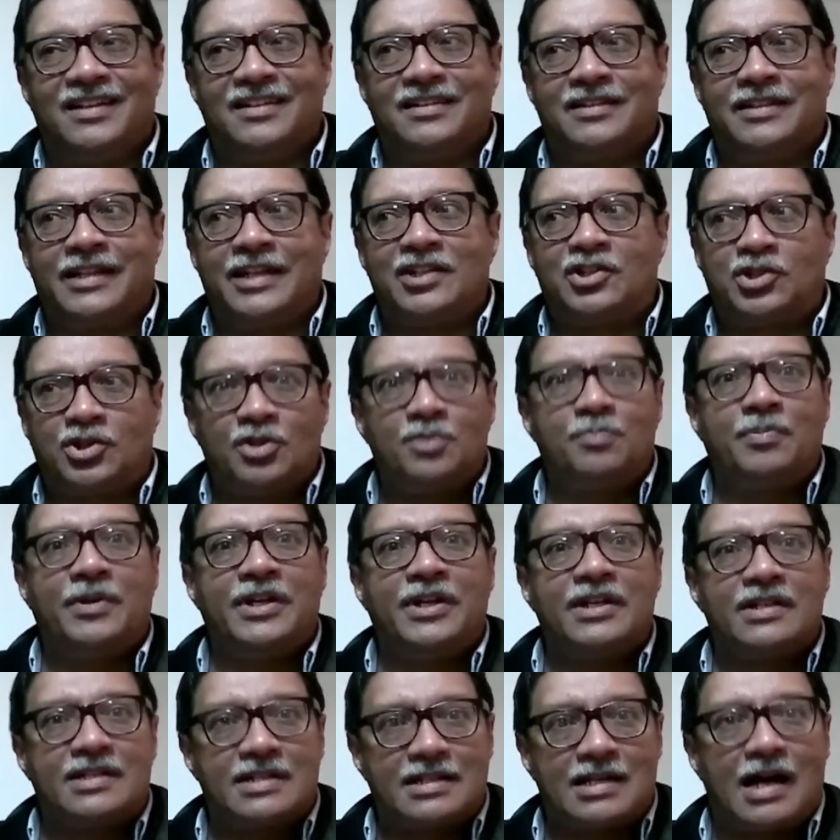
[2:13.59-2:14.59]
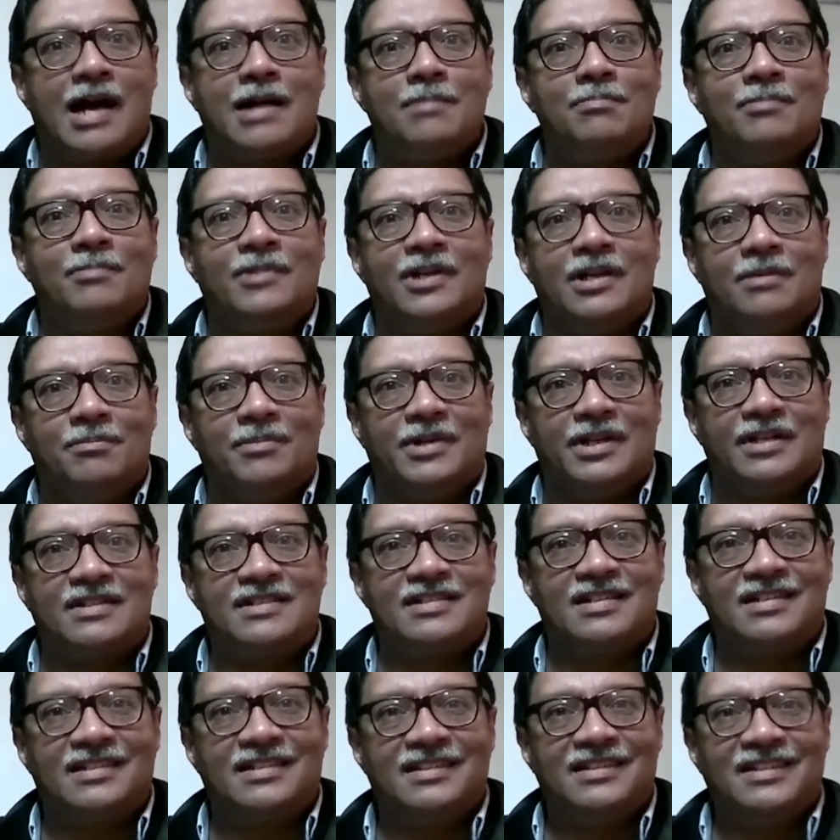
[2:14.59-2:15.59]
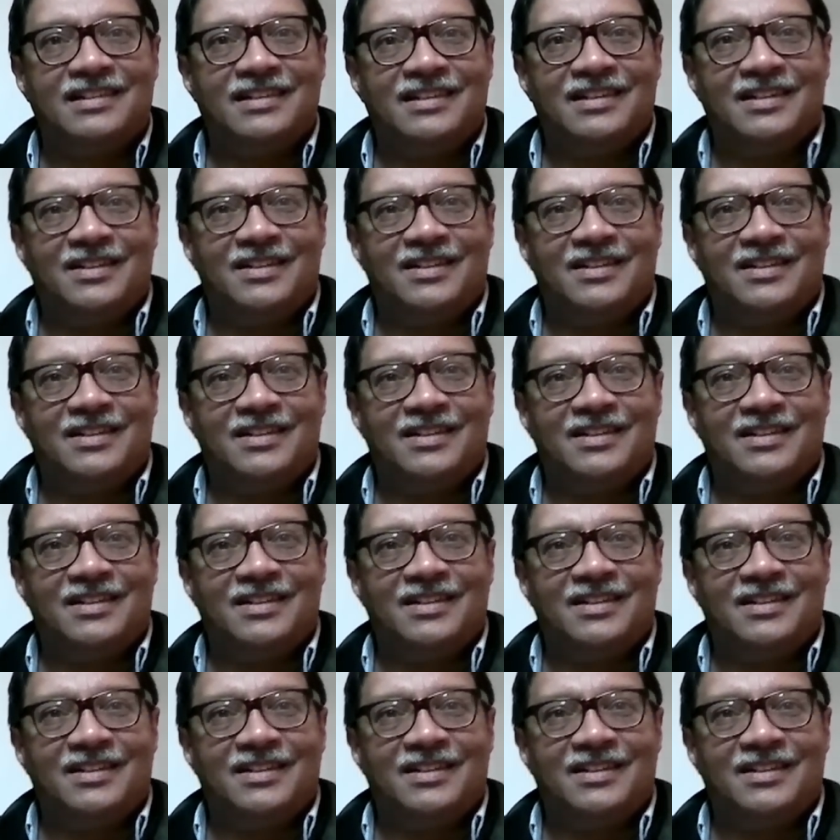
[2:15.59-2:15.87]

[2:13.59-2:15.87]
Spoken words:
there should be a time limit